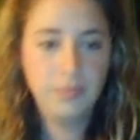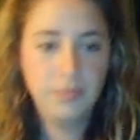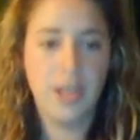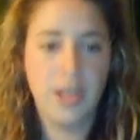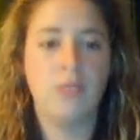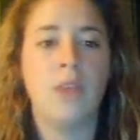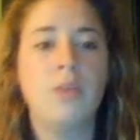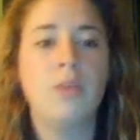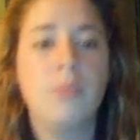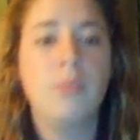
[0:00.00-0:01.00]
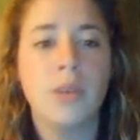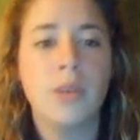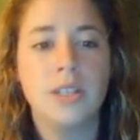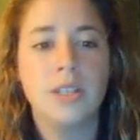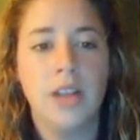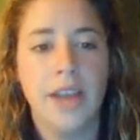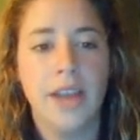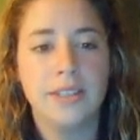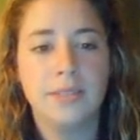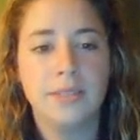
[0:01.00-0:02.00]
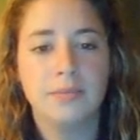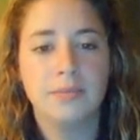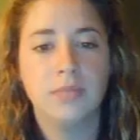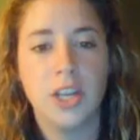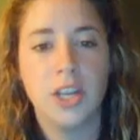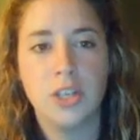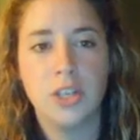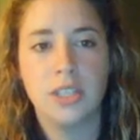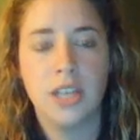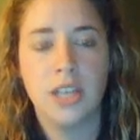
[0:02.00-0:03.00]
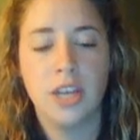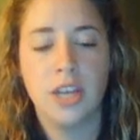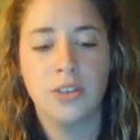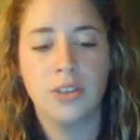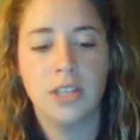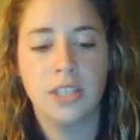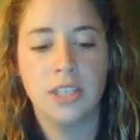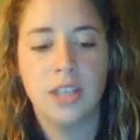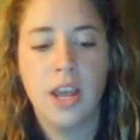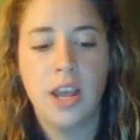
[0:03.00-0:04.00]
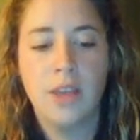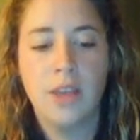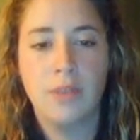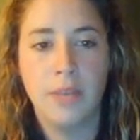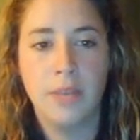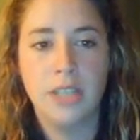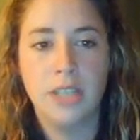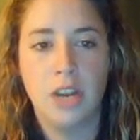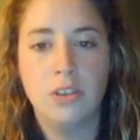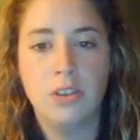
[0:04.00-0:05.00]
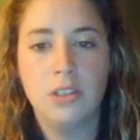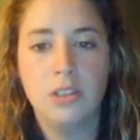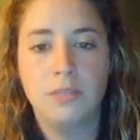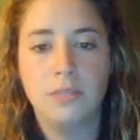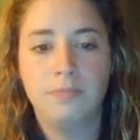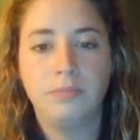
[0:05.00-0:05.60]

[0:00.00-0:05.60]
and read report to class. As you can see, I used this from my standards.